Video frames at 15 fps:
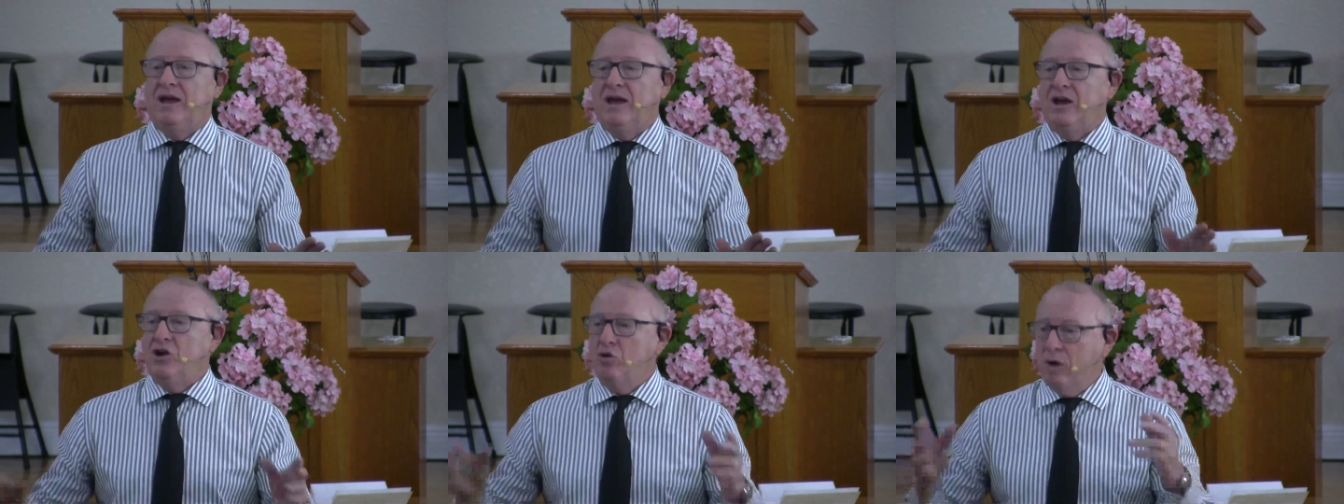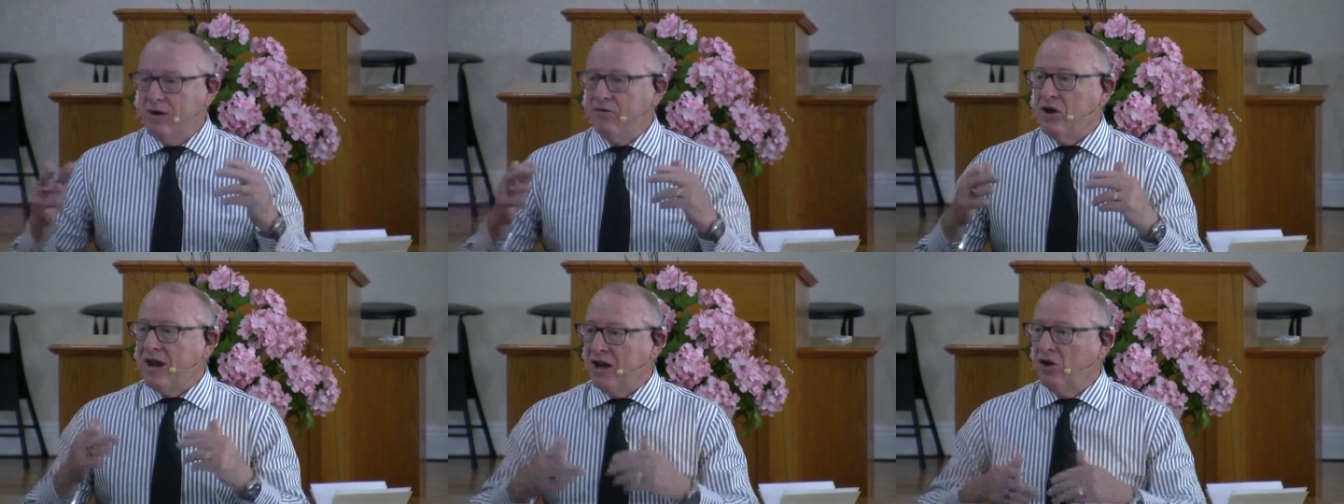
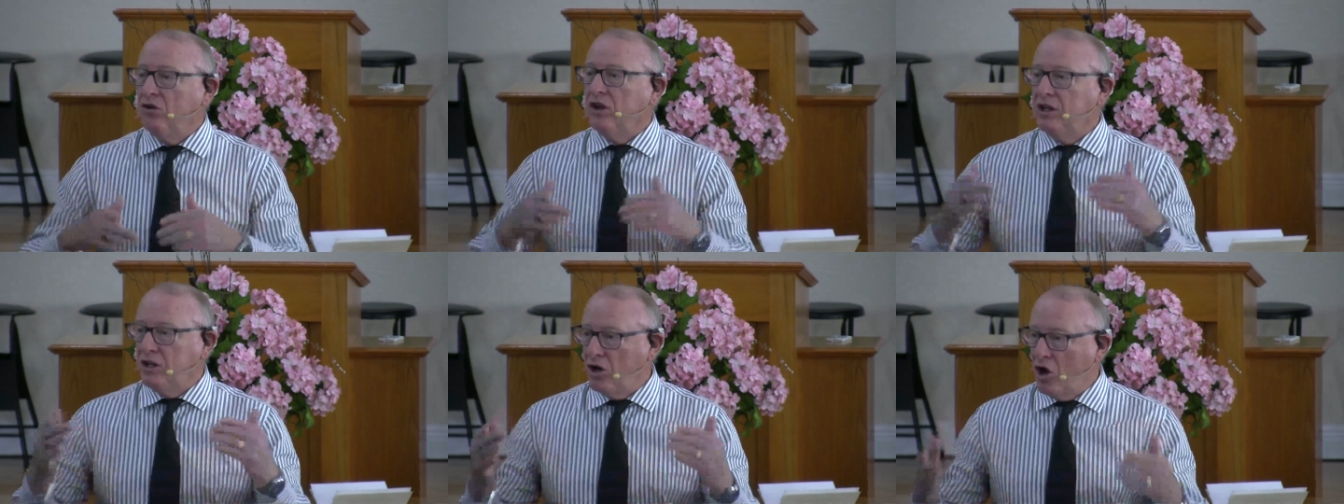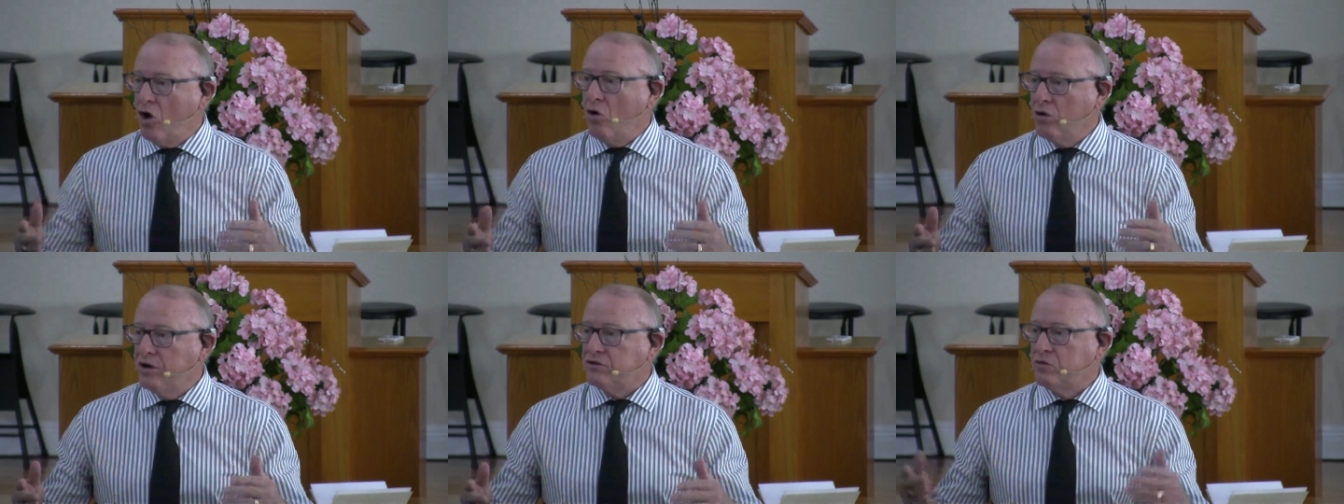Whoever held it the
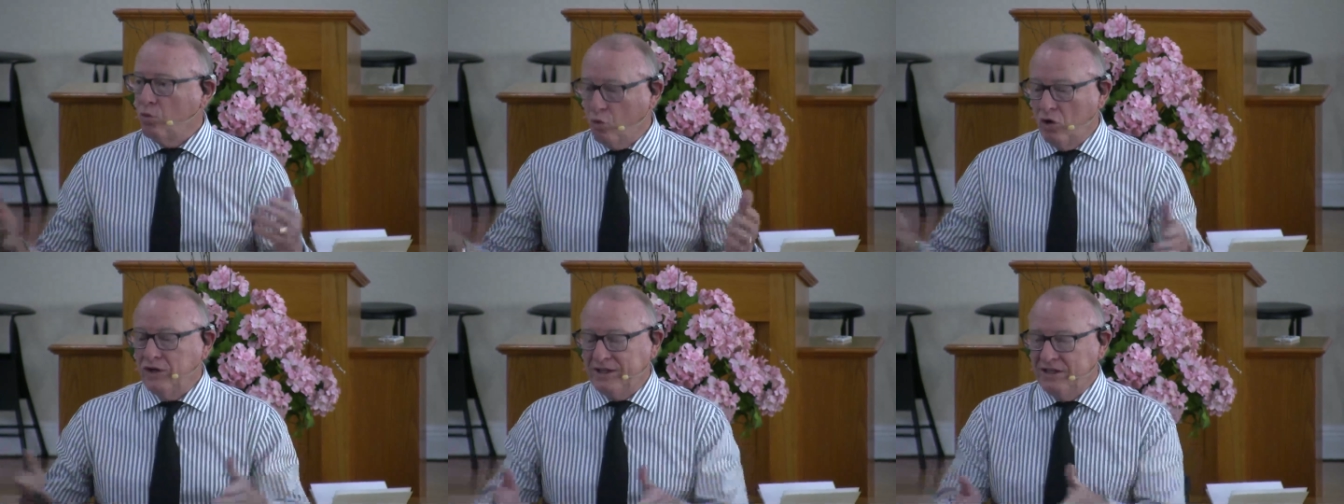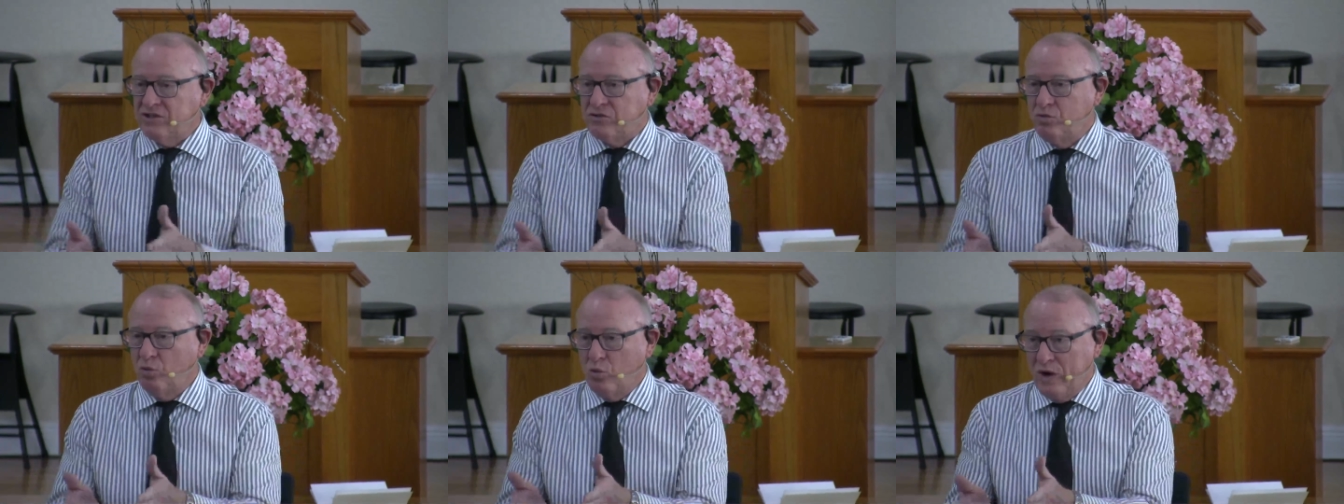longest won
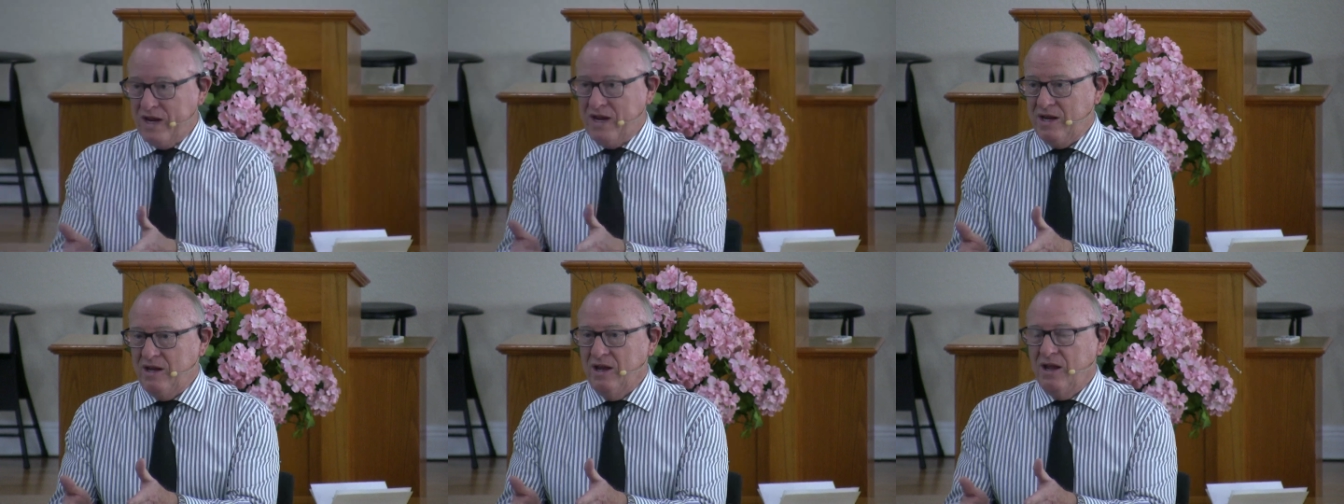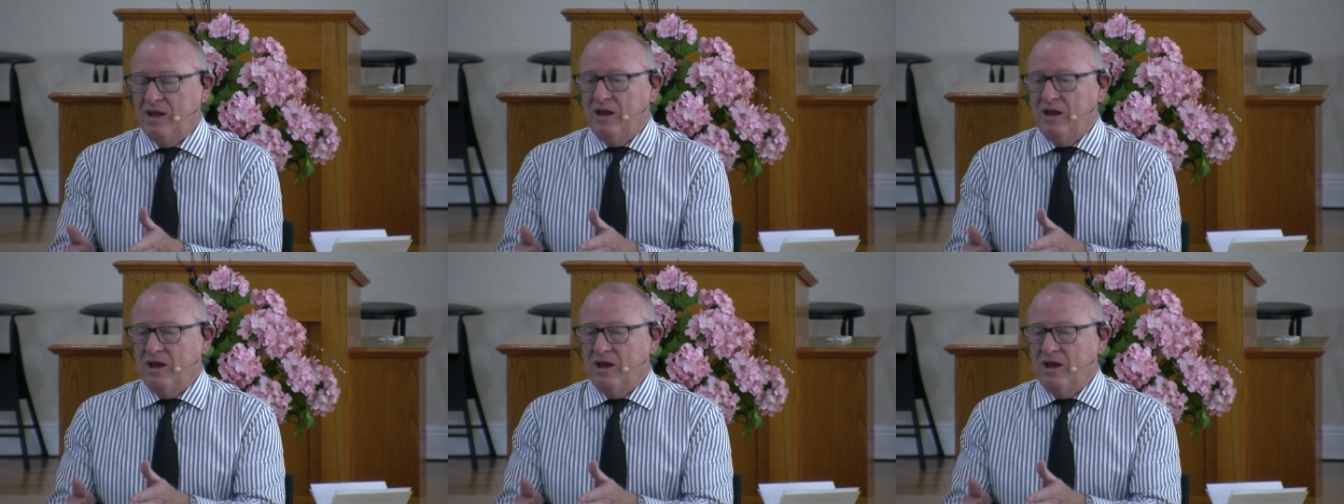this Wii.